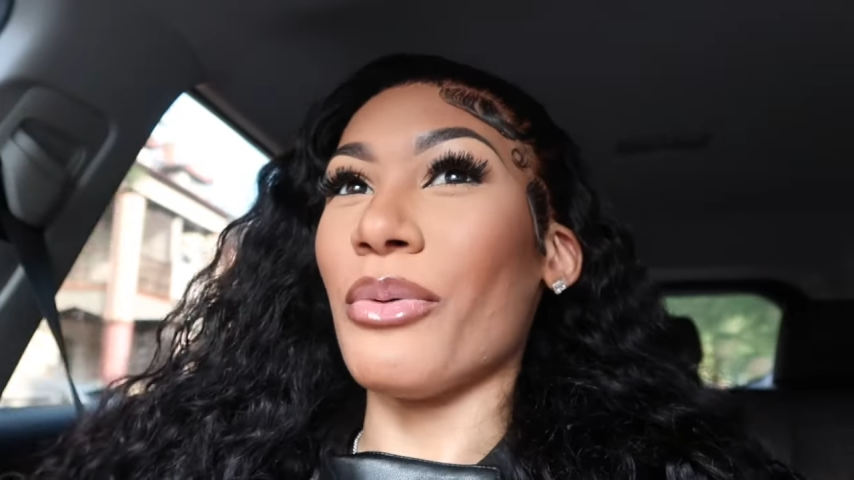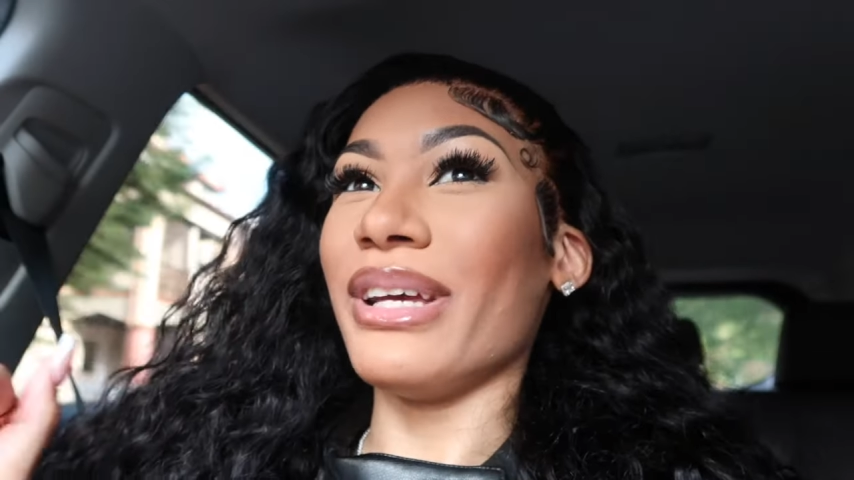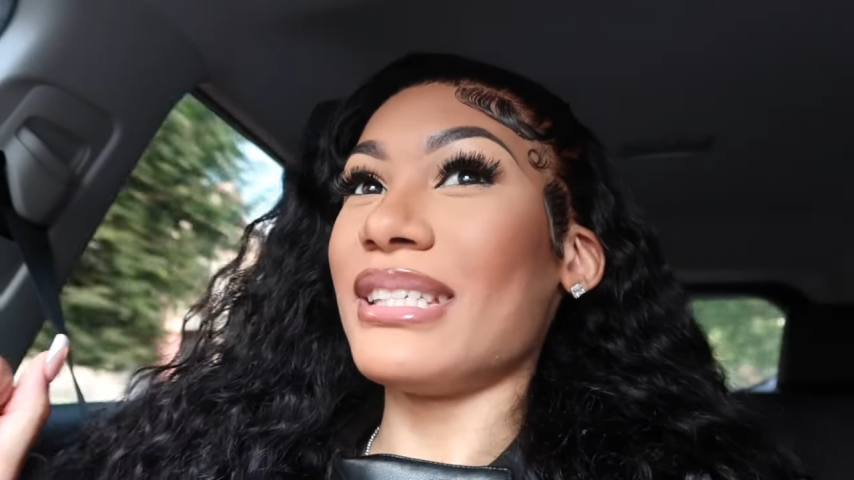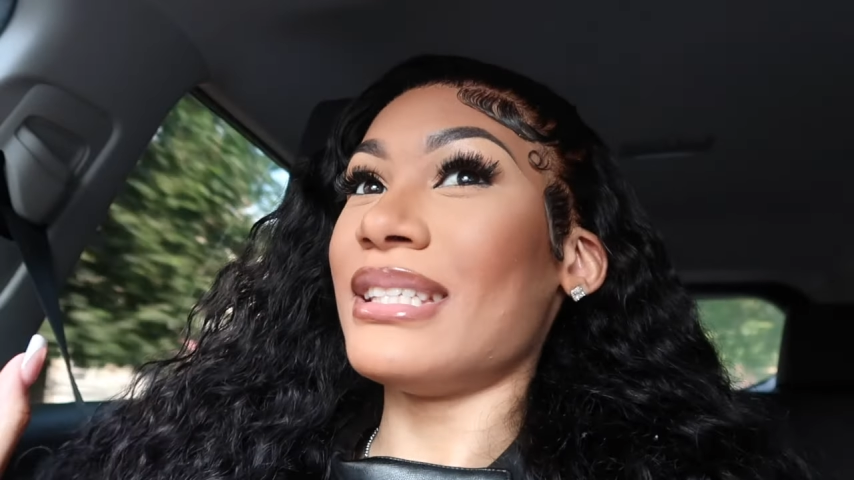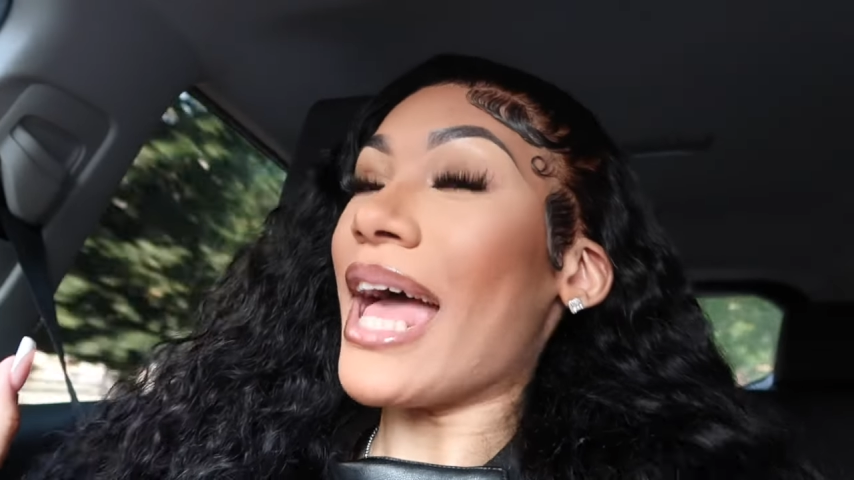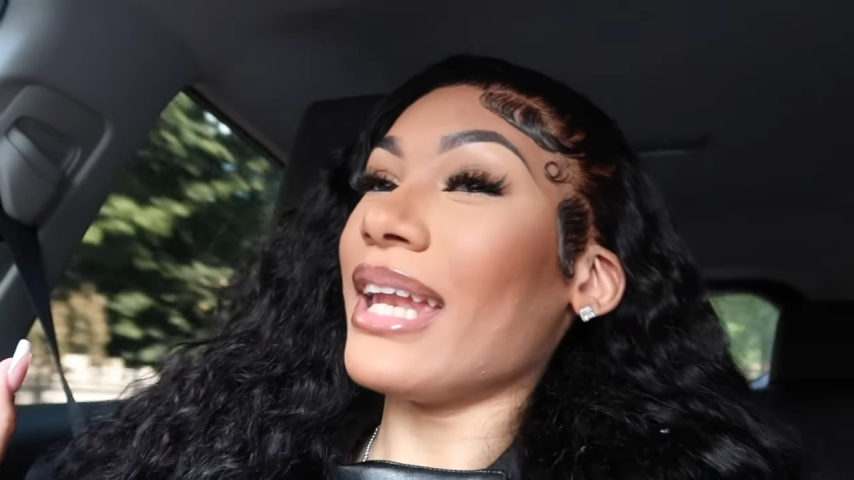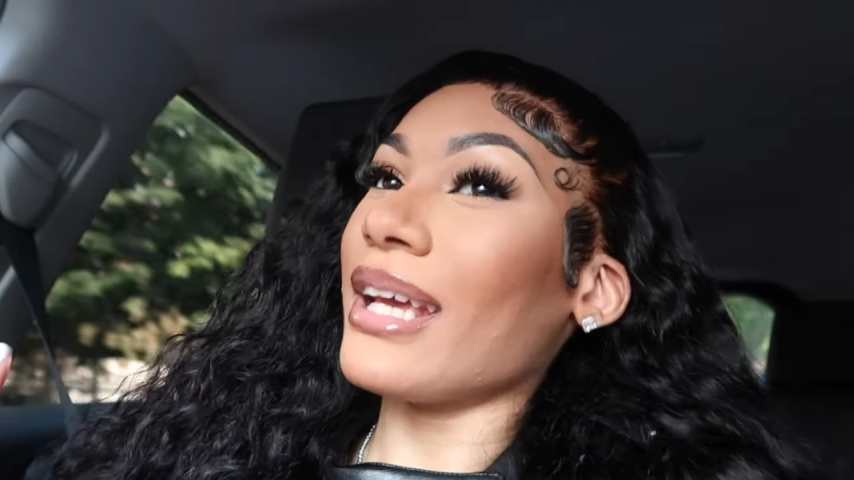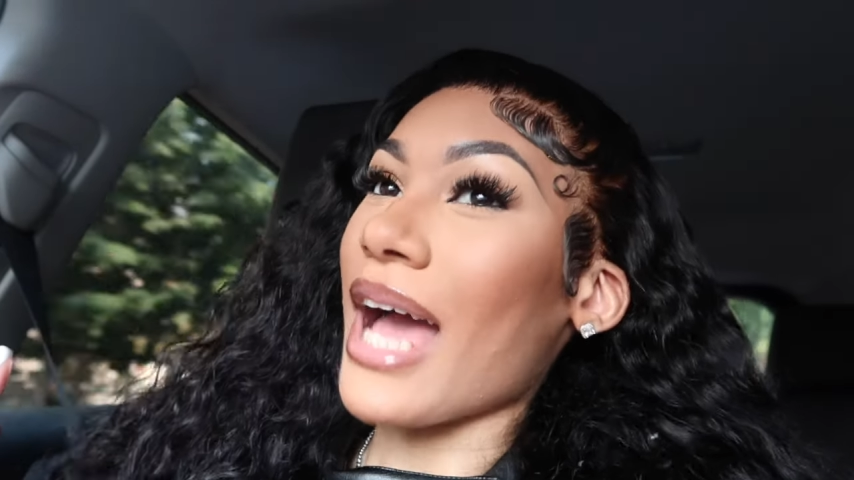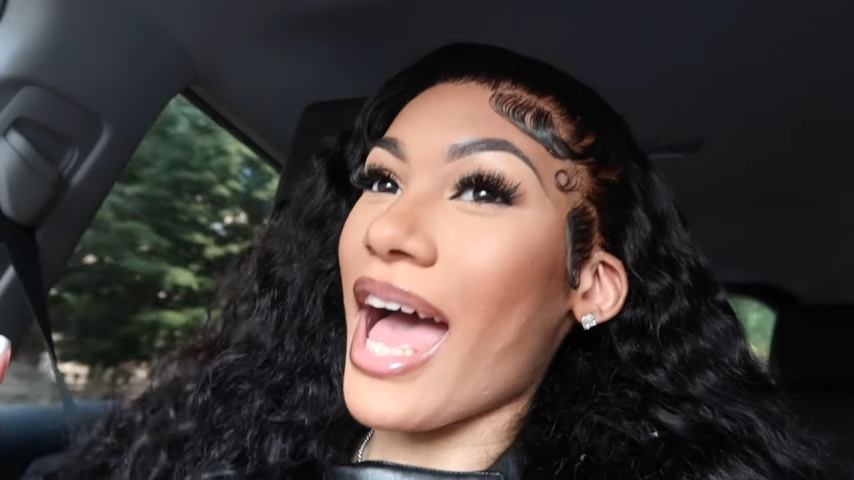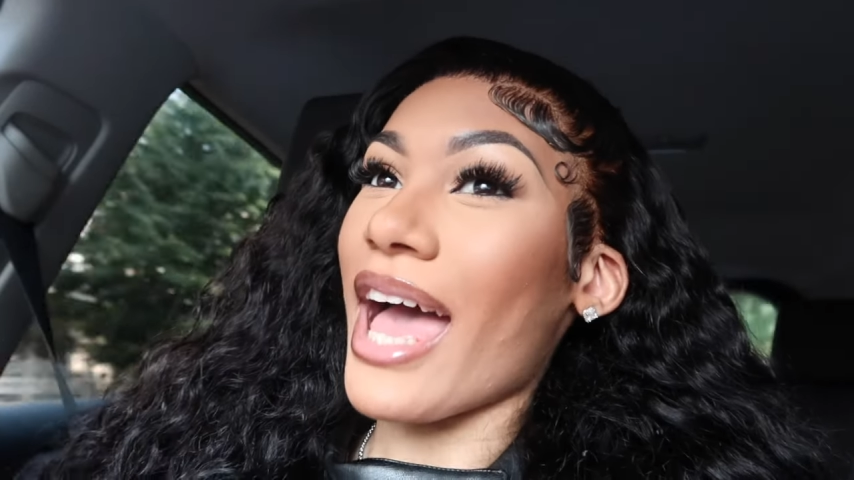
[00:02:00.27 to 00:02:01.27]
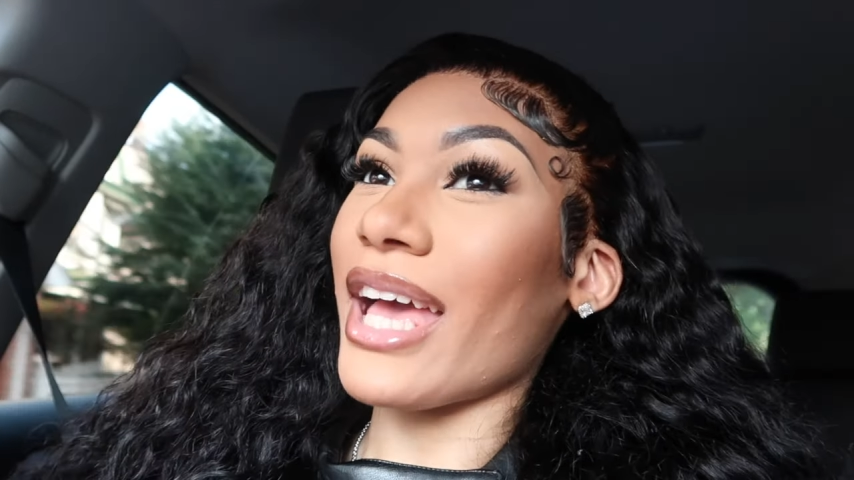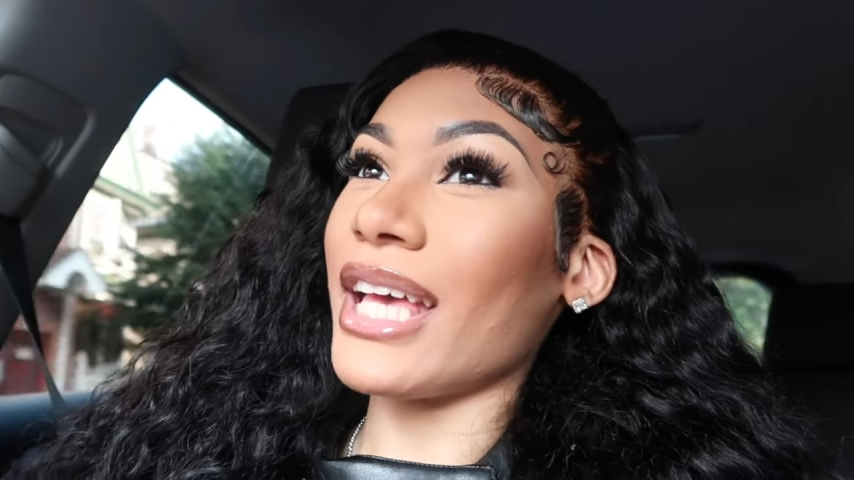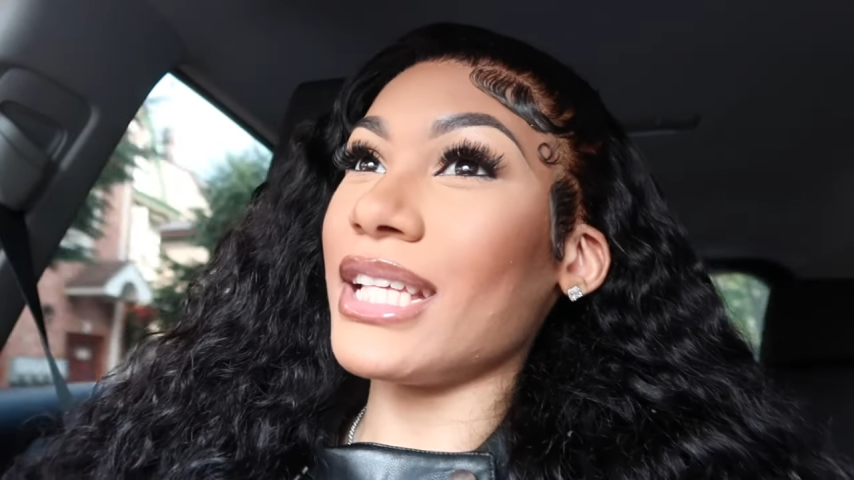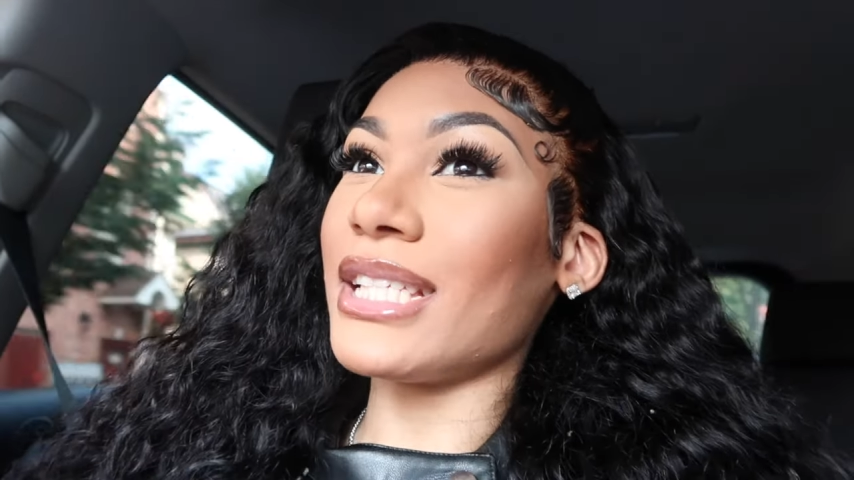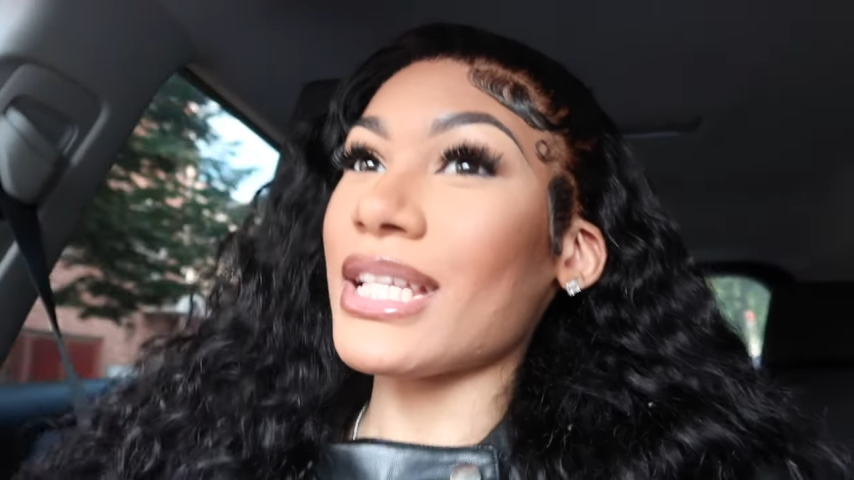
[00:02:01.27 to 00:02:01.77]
so excited, guys.